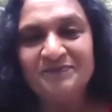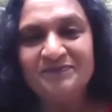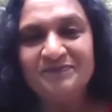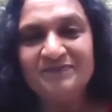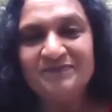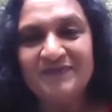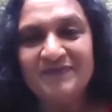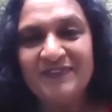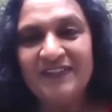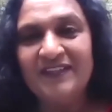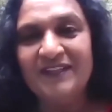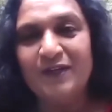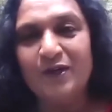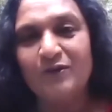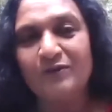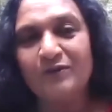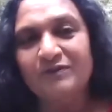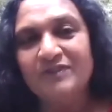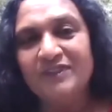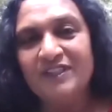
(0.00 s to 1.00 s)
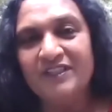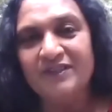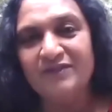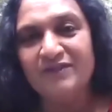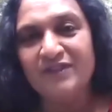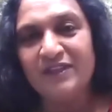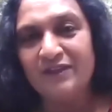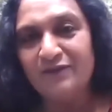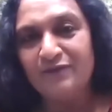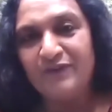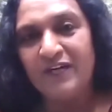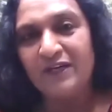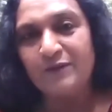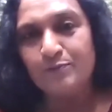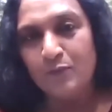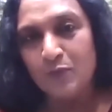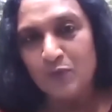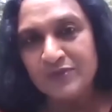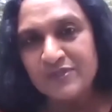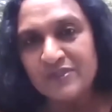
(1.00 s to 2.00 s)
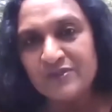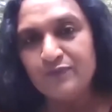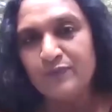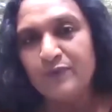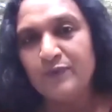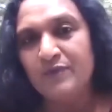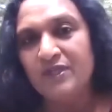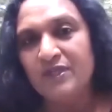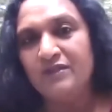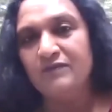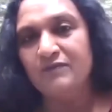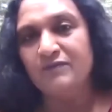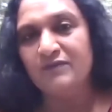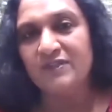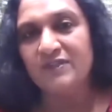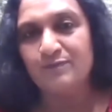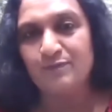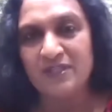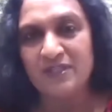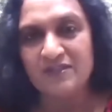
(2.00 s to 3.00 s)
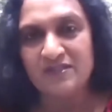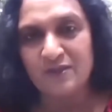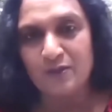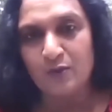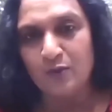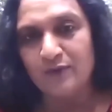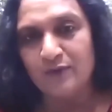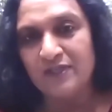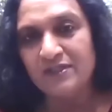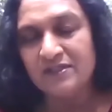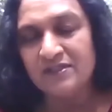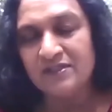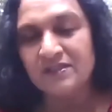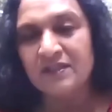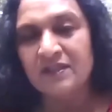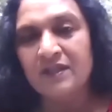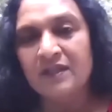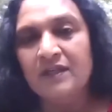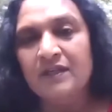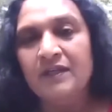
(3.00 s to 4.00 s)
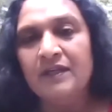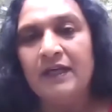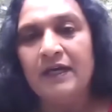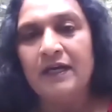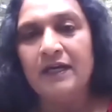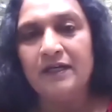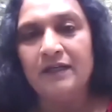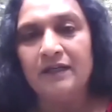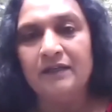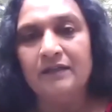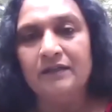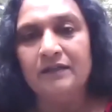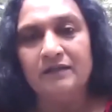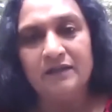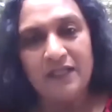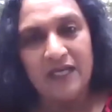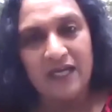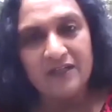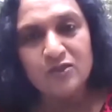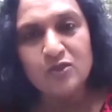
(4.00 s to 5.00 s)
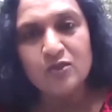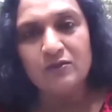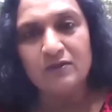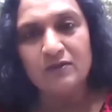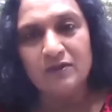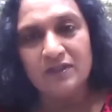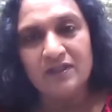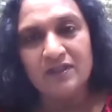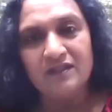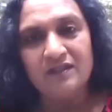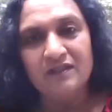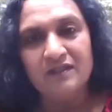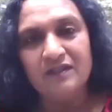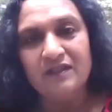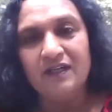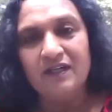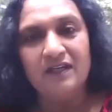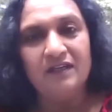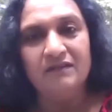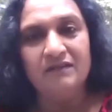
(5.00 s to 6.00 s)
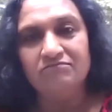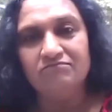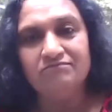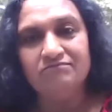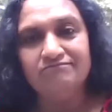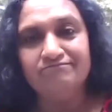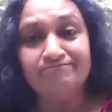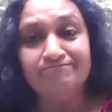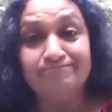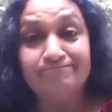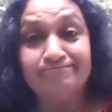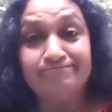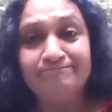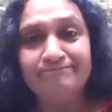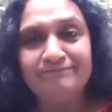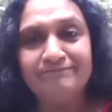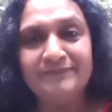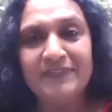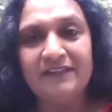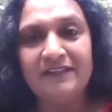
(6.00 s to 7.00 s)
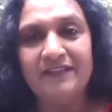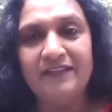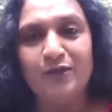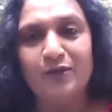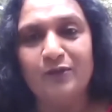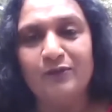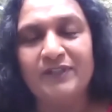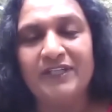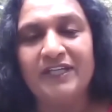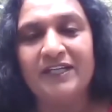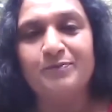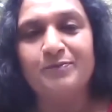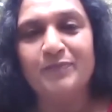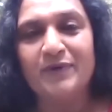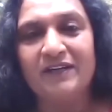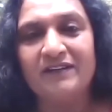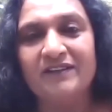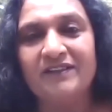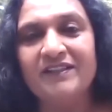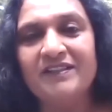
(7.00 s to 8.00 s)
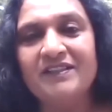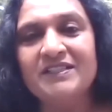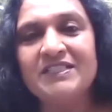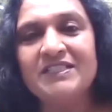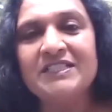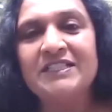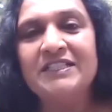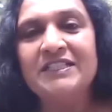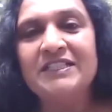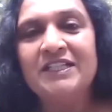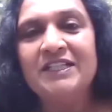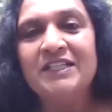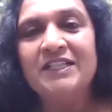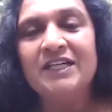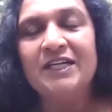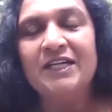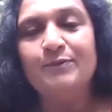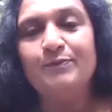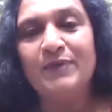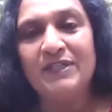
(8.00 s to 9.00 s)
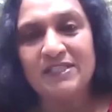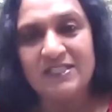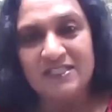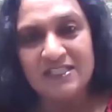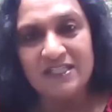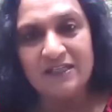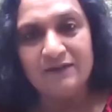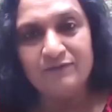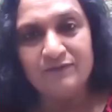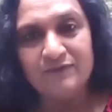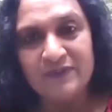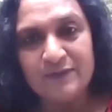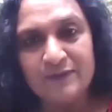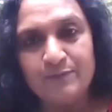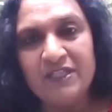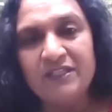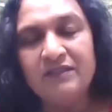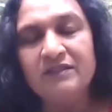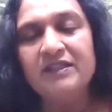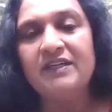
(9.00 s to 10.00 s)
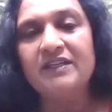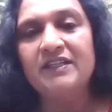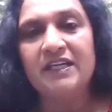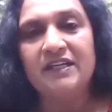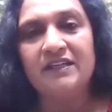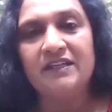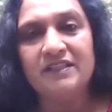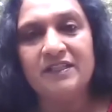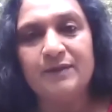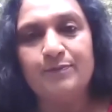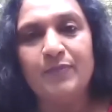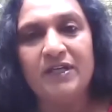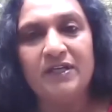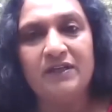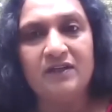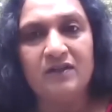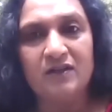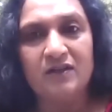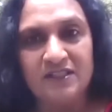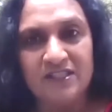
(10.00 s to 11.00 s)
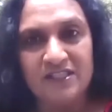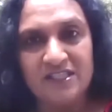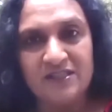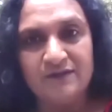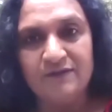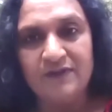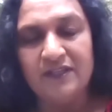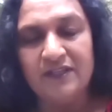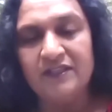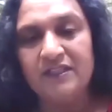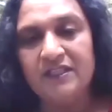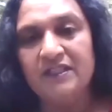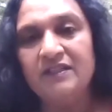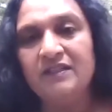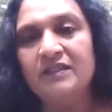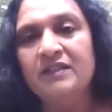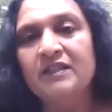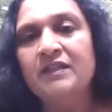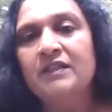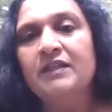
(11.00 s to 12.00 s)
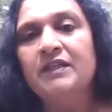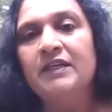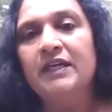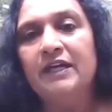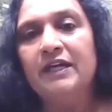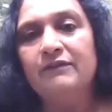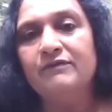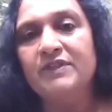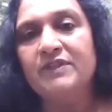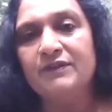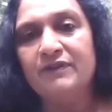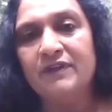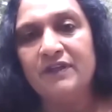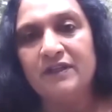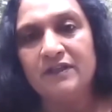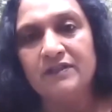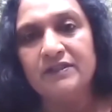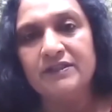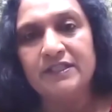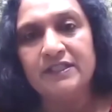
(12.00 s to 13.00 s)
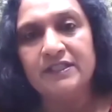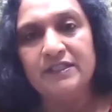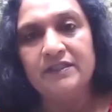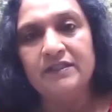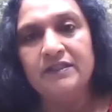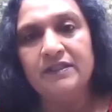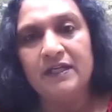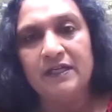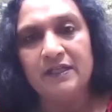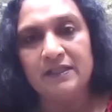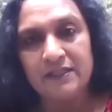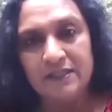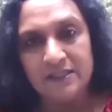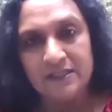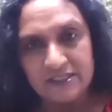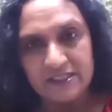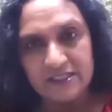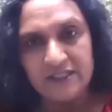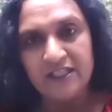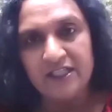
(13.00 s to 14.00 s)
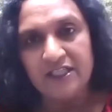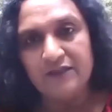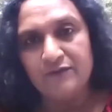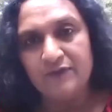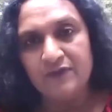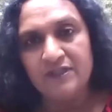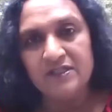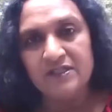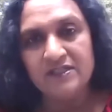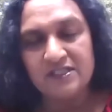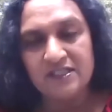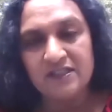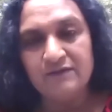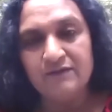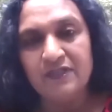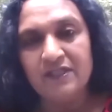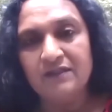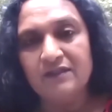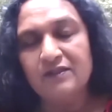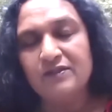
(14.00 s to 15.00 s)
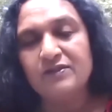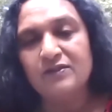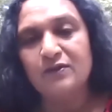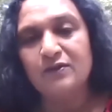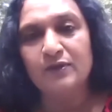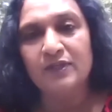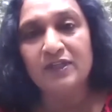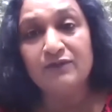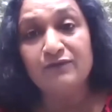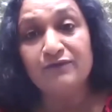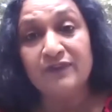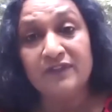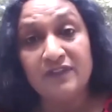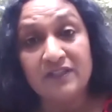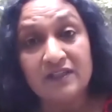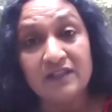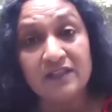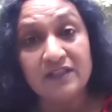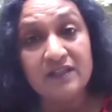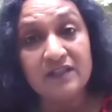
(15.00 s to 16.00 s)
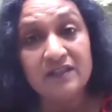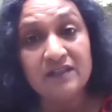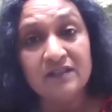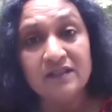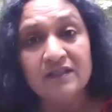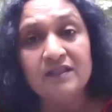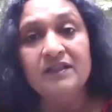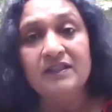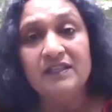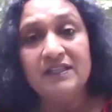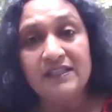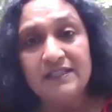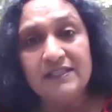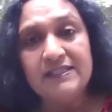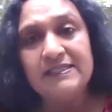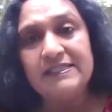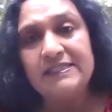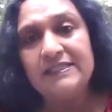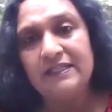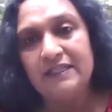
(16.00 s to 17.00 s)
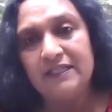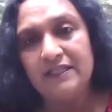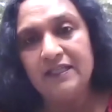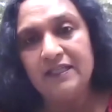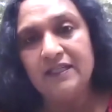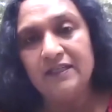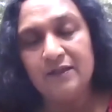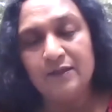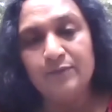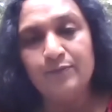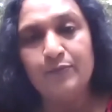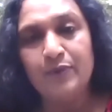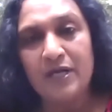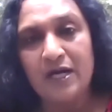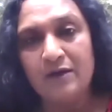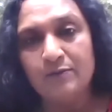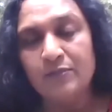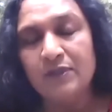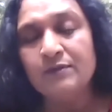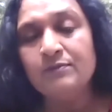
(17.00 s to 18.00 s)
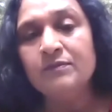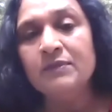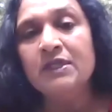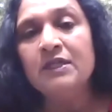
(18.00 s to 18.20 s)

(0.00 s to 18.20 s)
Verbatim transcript: Yeah. In, in fact, most women with PCOS uh, naturally, um, yeah. you know, get pregnant. Uh, but some women, again, depending on the severity, have difficulty uh, conceiving, conceiving. So infertility is a yeah. problem.